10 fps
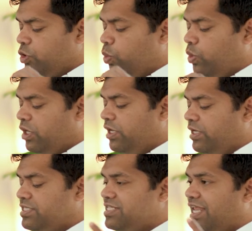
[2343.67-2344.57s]
the
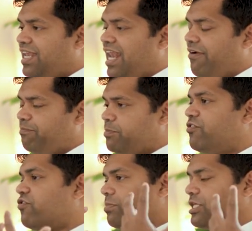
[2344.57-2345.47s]
words leapt
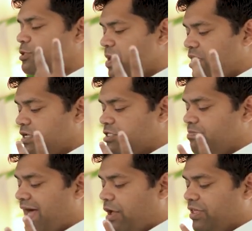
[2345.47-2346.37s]
from the speaker's
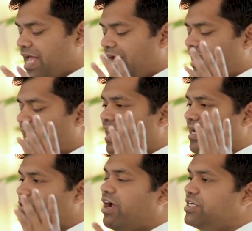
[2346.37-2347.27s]
mouth and
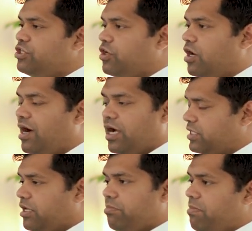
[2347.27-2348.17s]
landed right in your
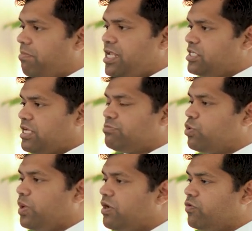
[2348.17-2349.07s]
heart. And many times
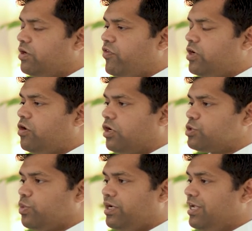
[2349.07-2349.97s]
when we re read
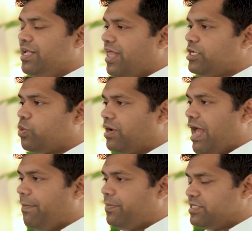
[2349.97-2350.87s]
God's word, that is what
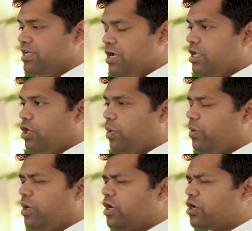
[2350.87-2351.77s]
happens. You know,
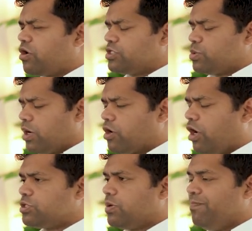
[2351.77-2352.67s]
when you read God's word,
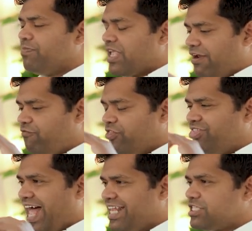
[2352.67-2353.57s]
God's word, and for
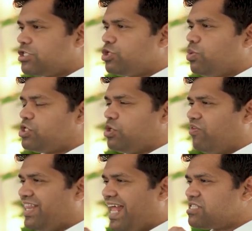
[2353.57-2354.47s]
that situation,
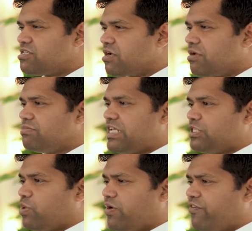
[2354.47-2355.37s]
for that
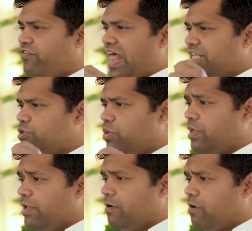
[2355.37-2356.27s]
circumstance, where that,
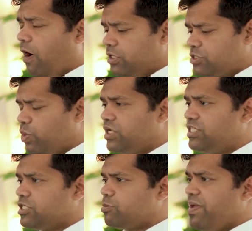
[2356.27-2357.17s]
you know, God's word
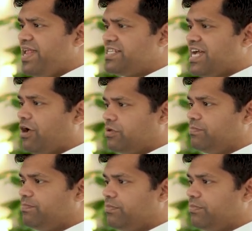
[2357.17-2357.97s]
just speaks out.